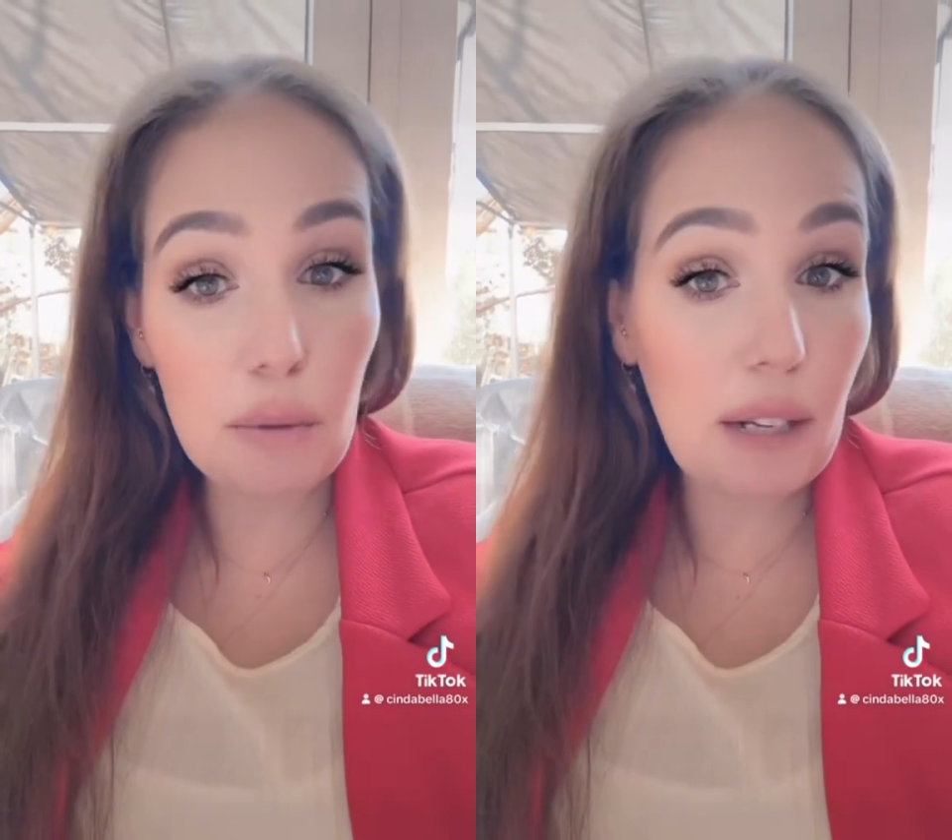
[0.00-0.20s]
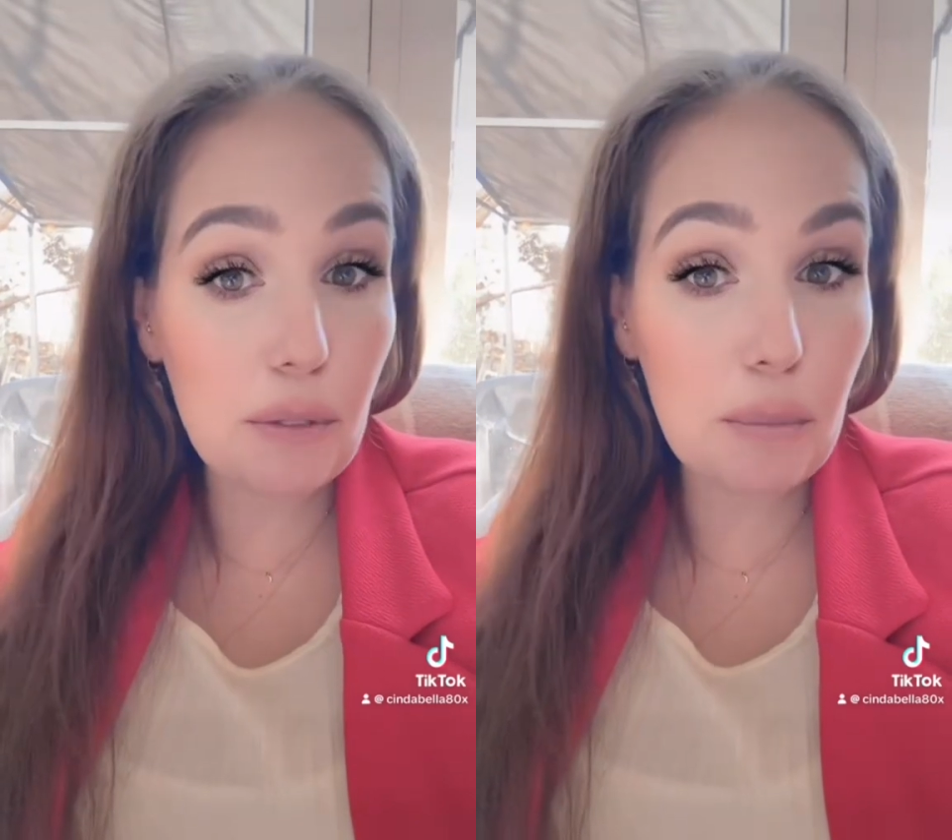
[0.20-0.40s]

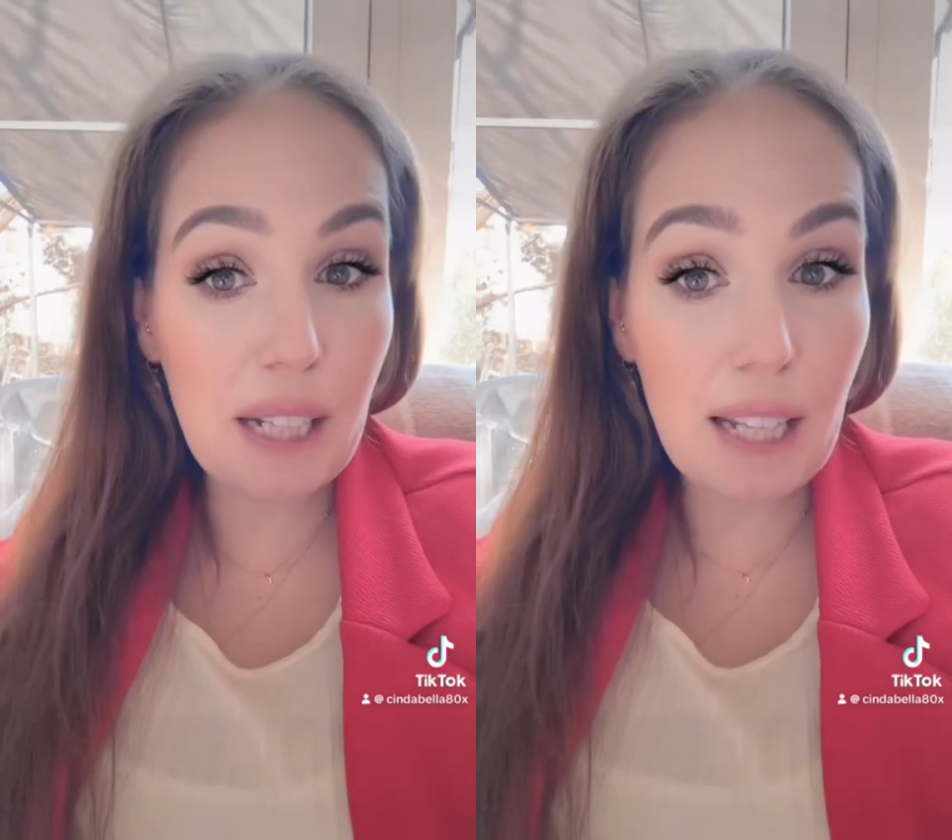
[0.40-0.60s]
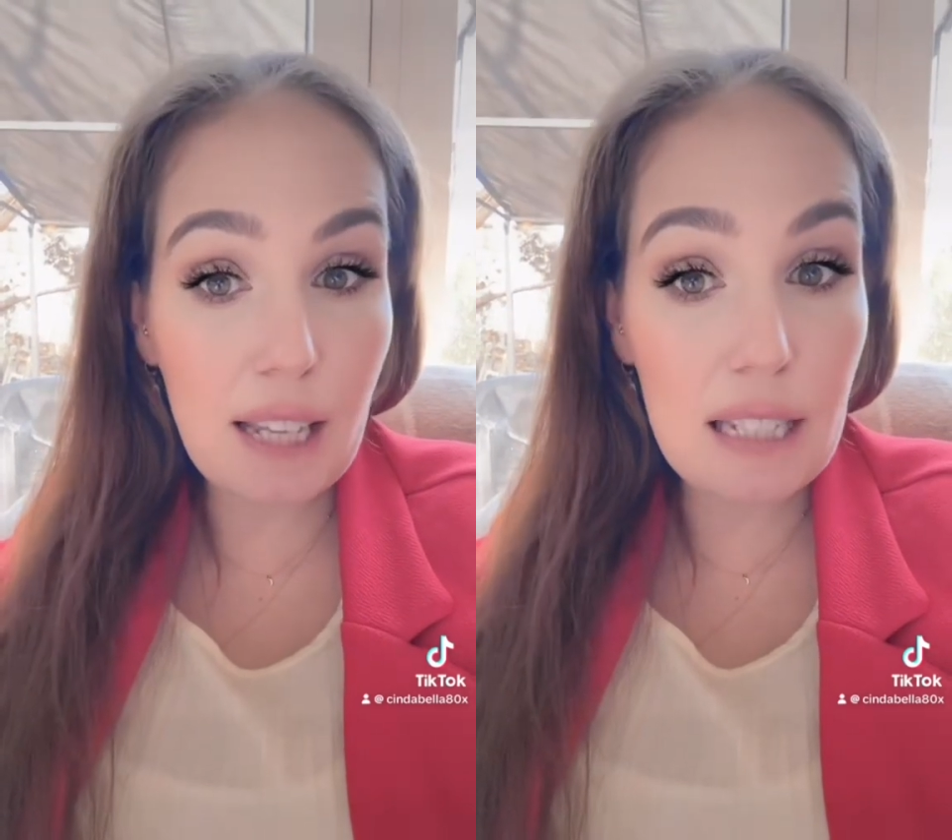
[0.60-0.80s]
have to
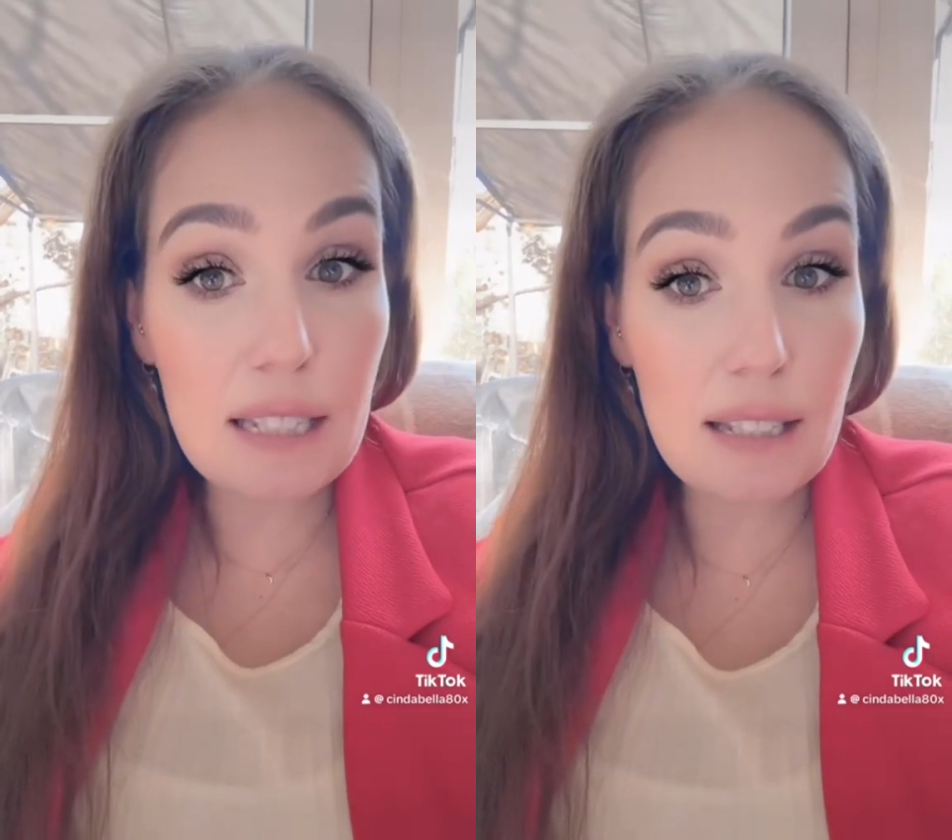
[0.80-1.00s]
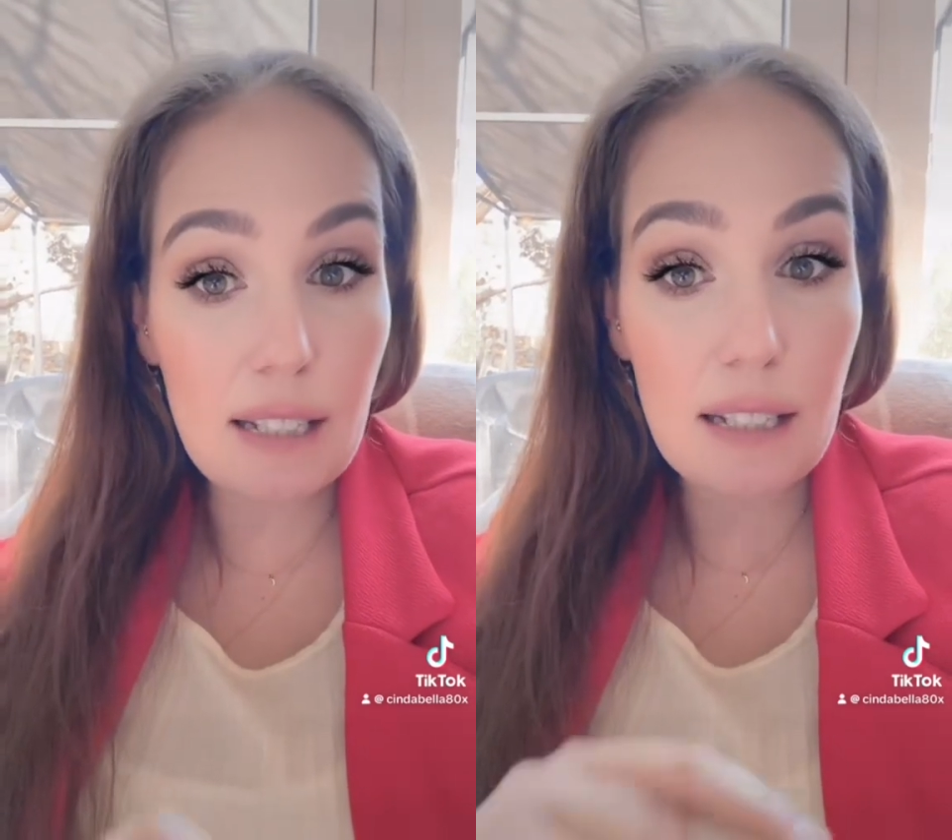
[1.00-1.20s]
pay
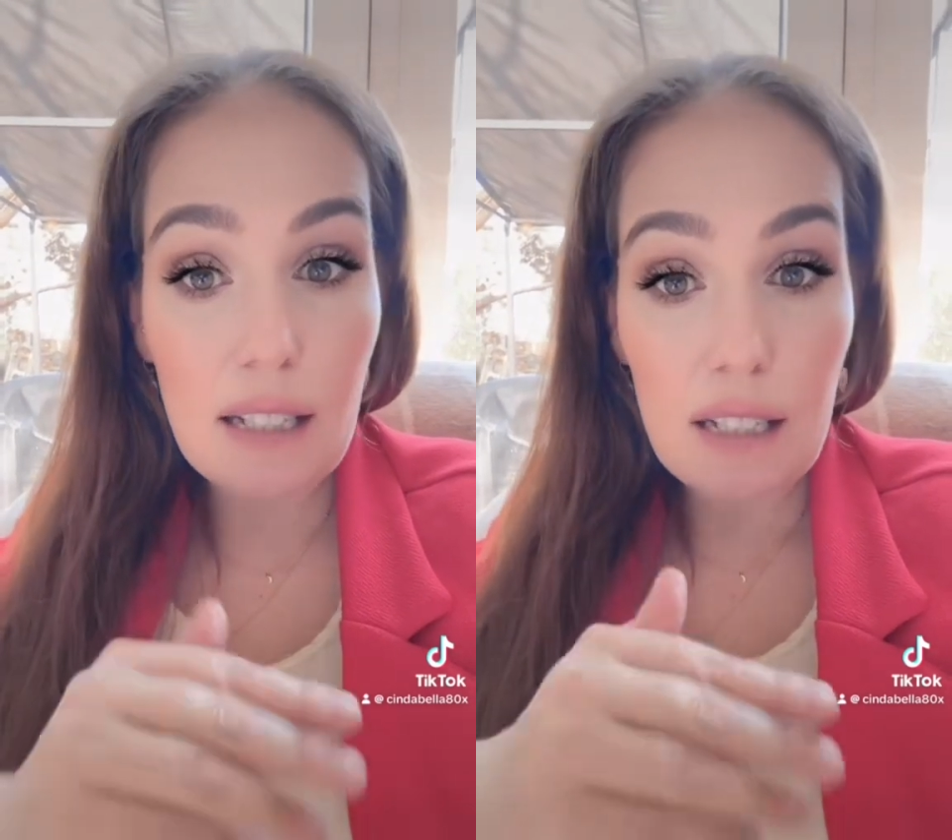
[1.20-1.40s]
anything.